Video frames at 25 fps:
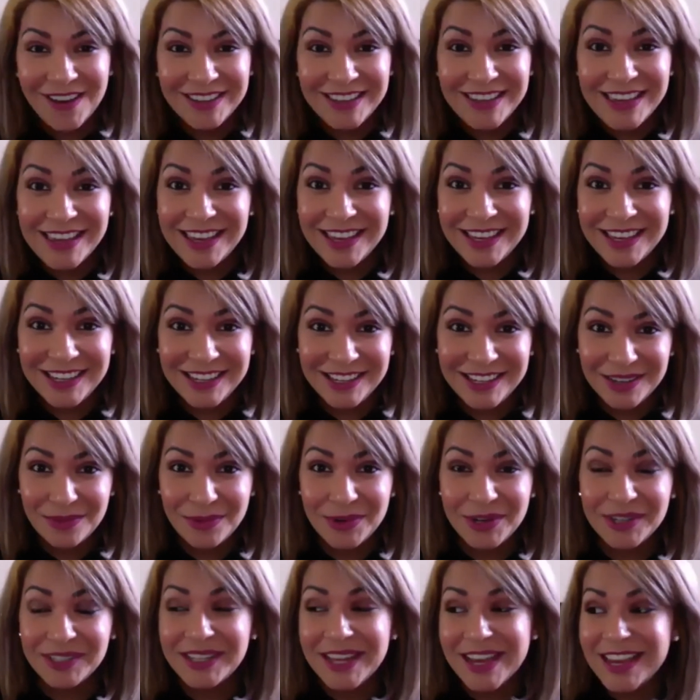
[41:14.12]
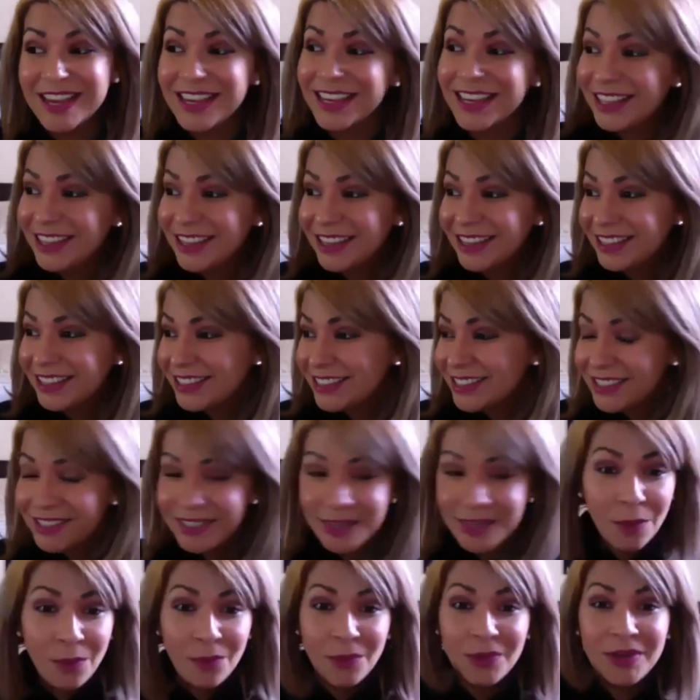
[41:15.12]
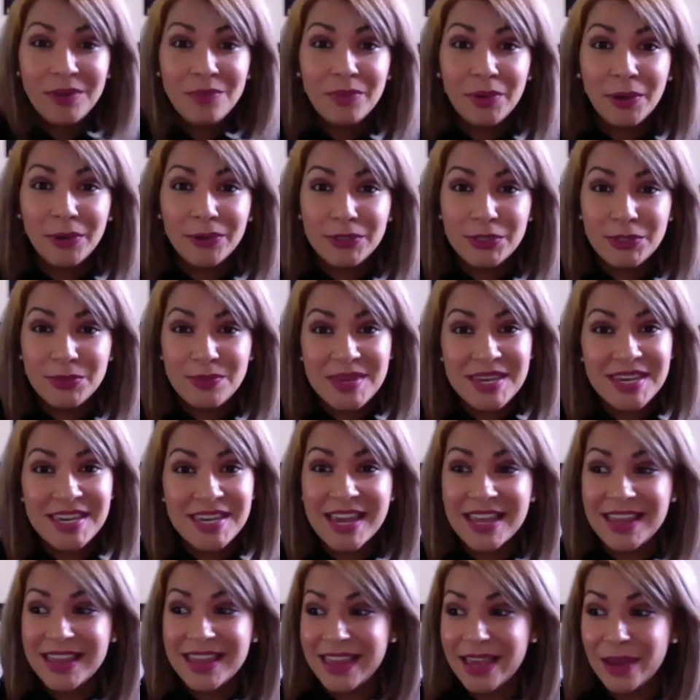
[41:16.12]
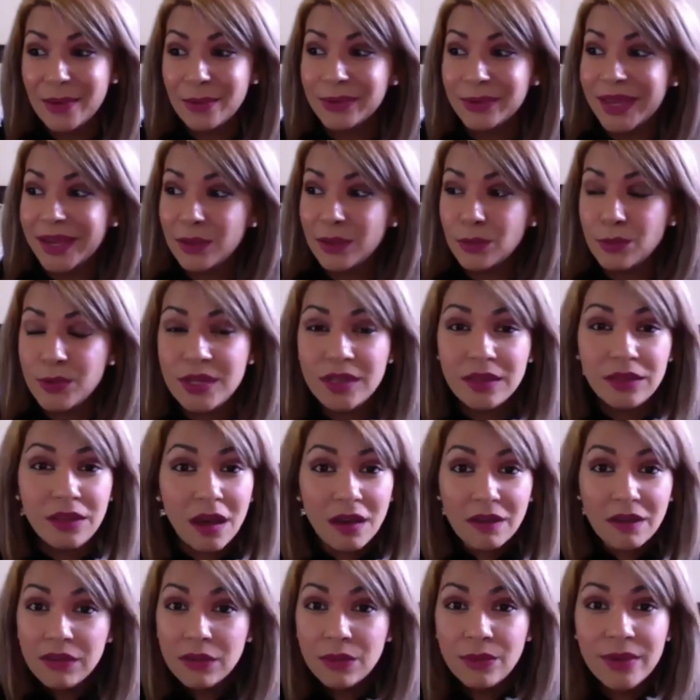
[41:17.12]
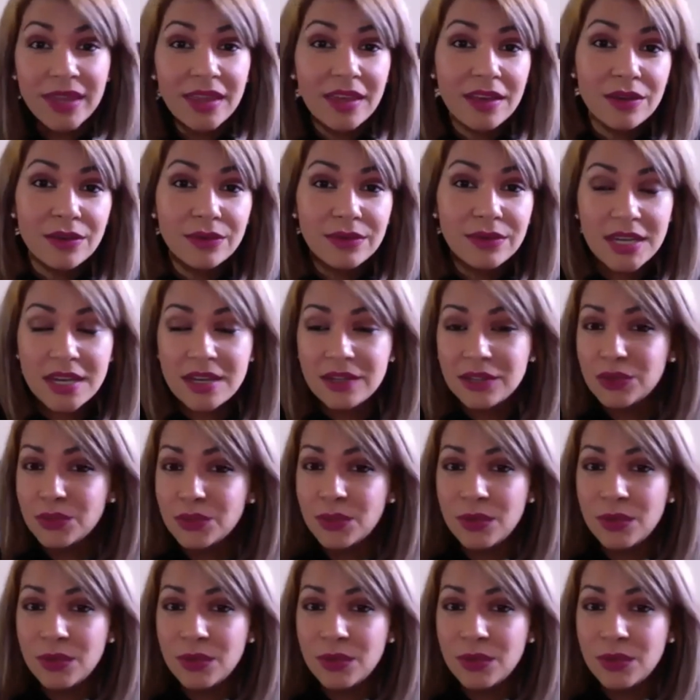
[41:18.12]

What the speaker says: gig, where like someone approached me and they were like, "We love the way that you teach.